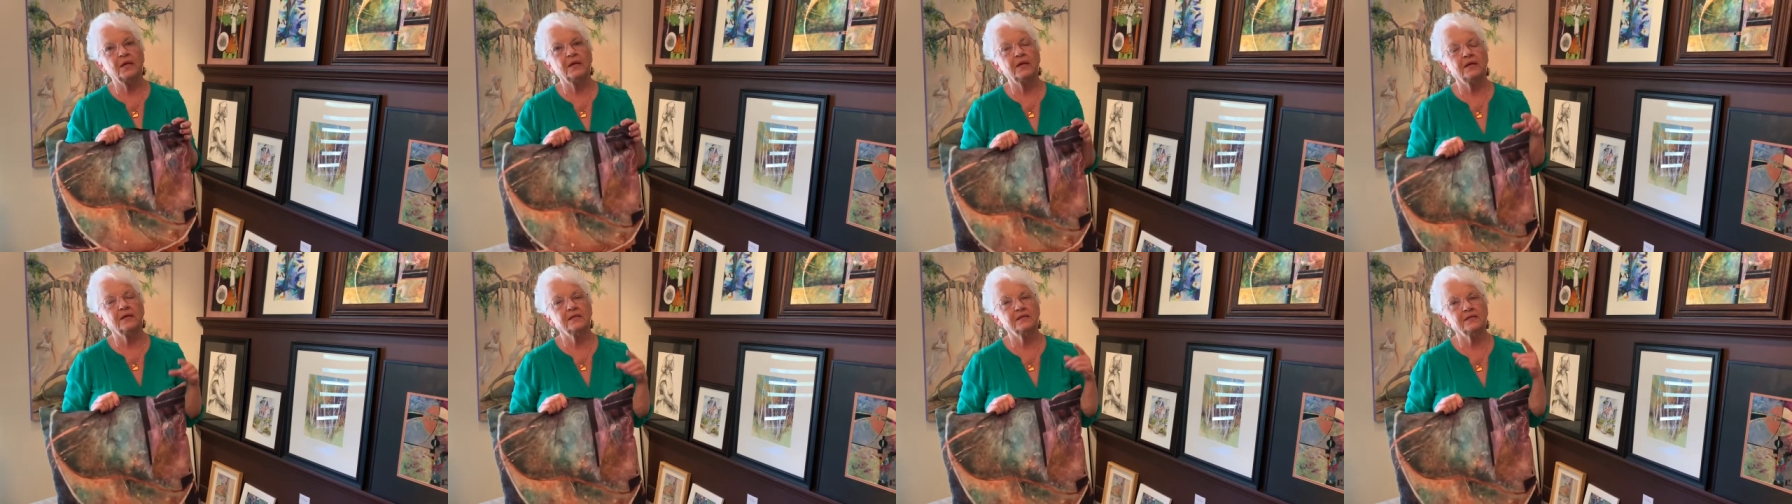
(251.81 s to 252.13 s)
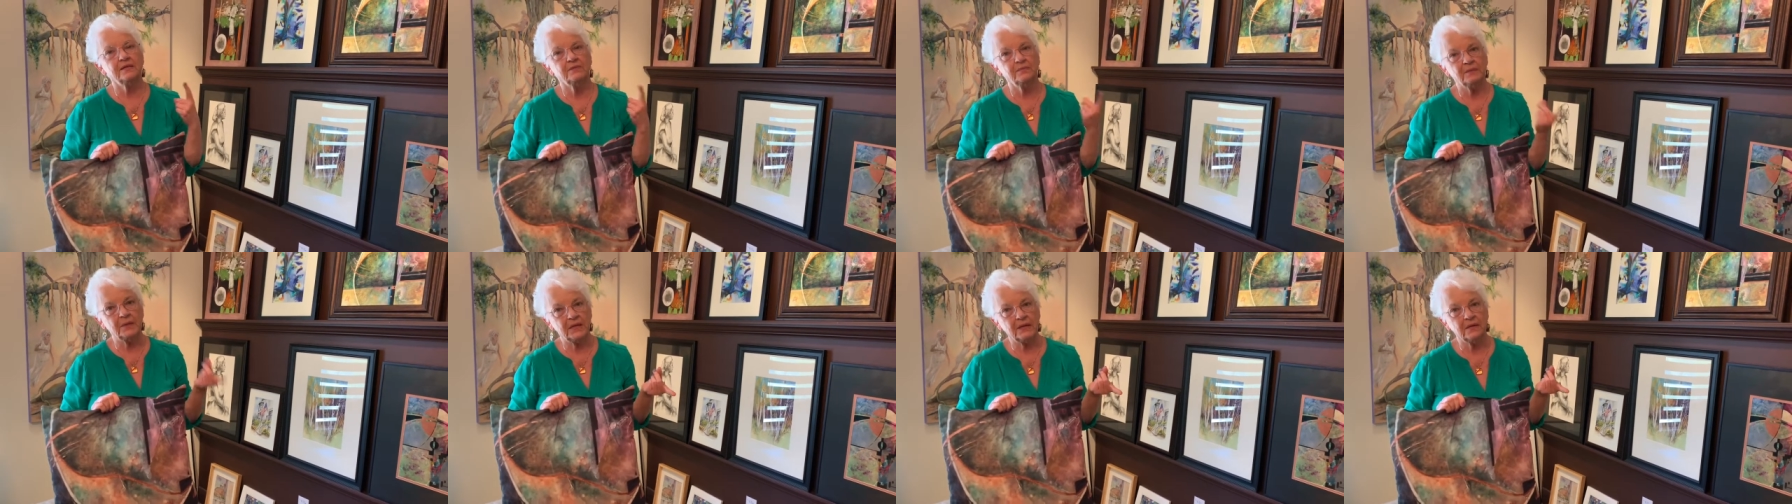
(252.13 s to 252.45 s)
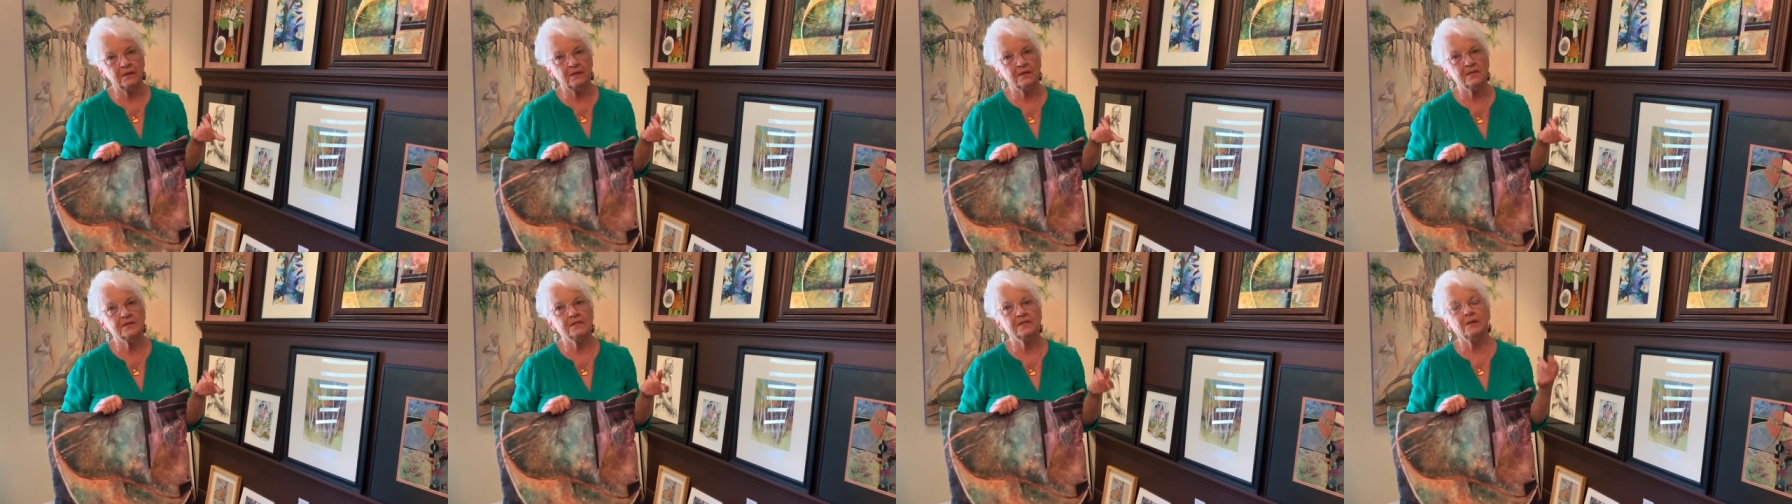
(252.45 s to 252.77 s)
gets a
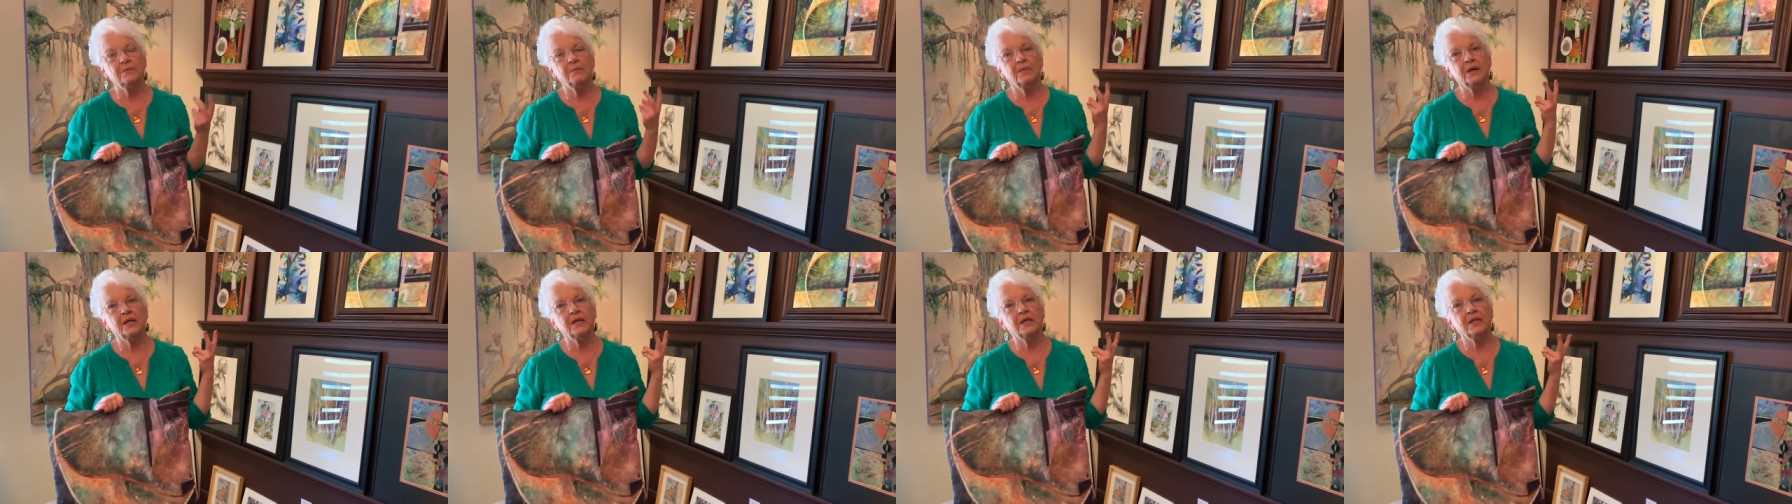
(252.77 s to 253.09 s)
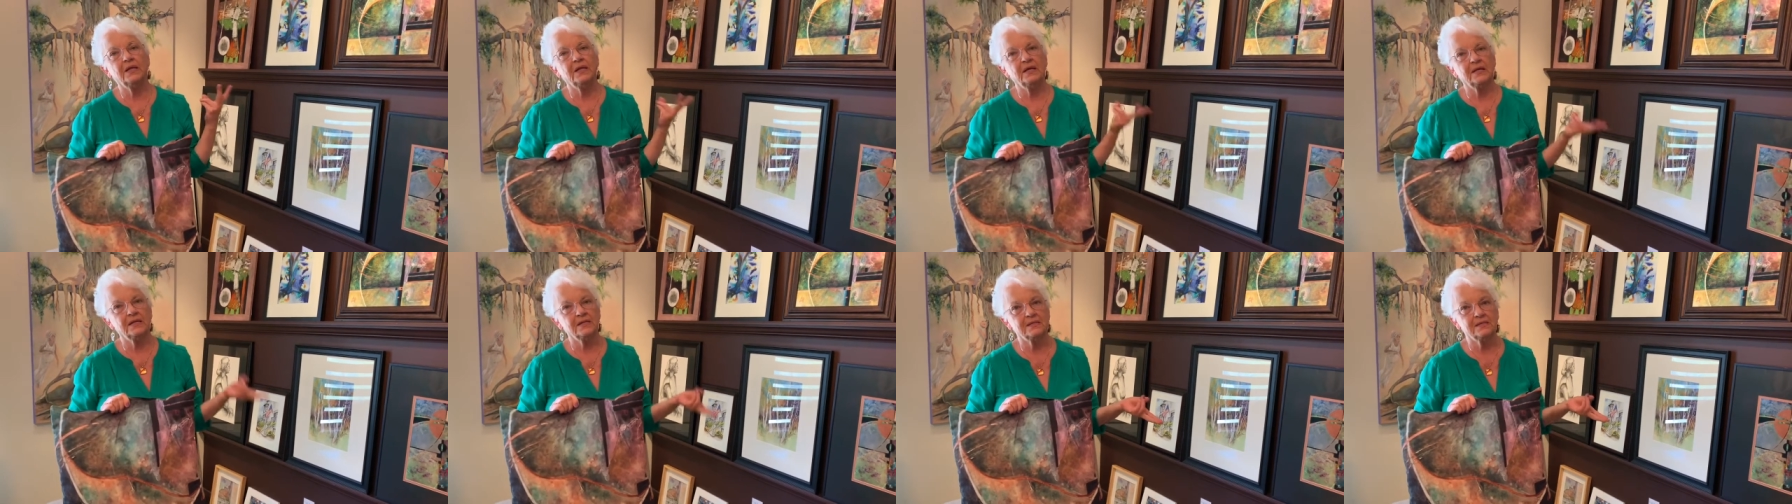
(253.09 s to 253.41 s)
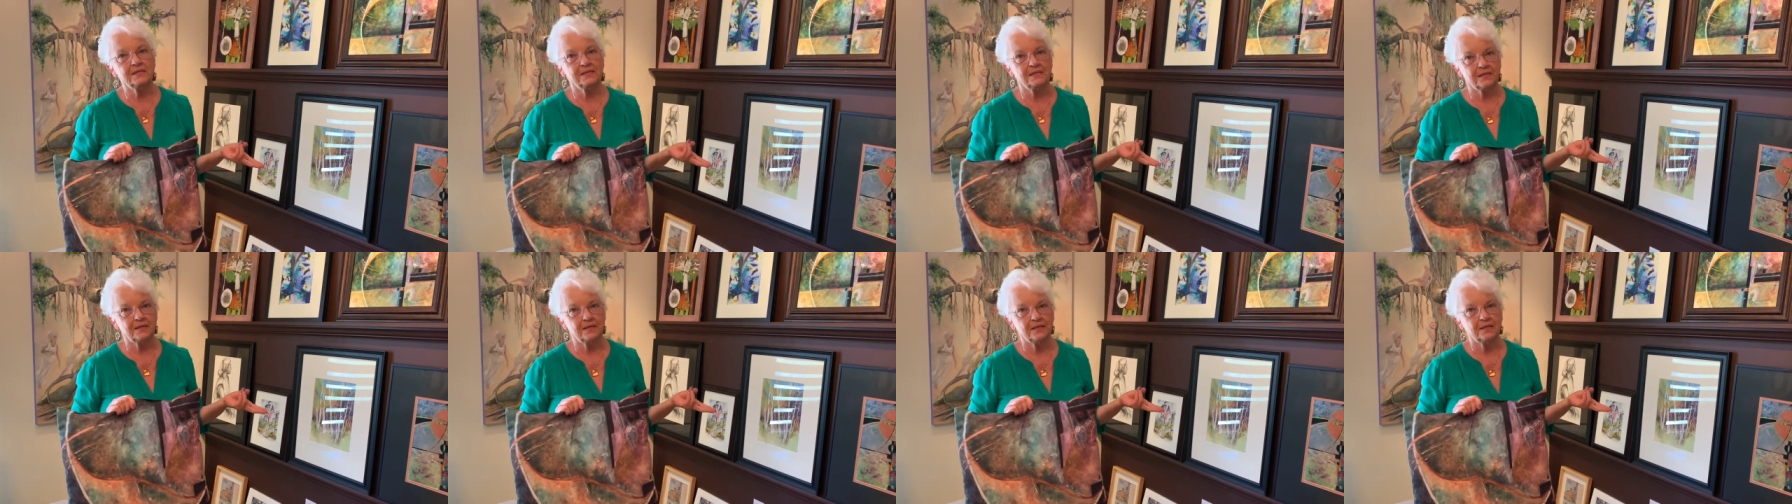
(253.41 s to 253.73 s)
meal and somebody
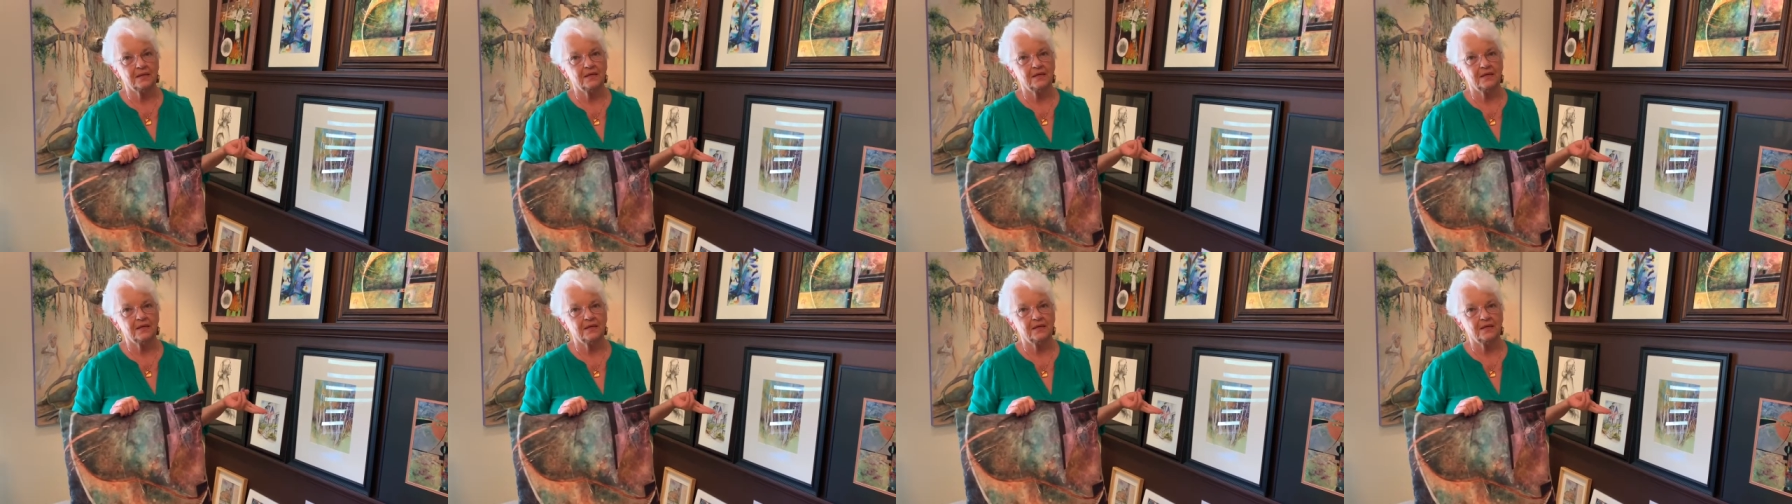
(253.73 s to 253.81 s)
gets